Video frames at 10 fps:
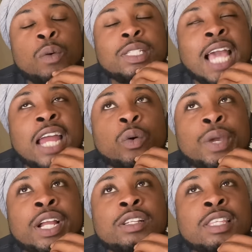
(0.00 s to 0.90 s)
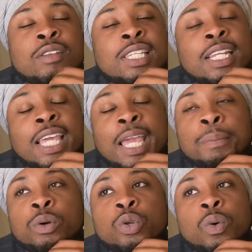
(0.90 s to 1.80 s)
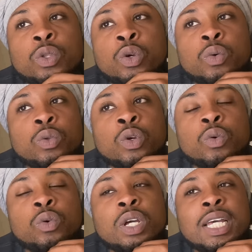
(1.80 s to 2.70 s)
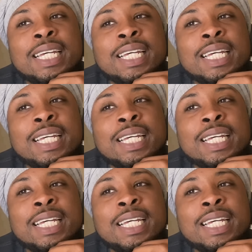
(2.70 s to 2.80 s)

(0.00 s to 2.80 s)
It was kind of weird. So, Tenaki, boo, you...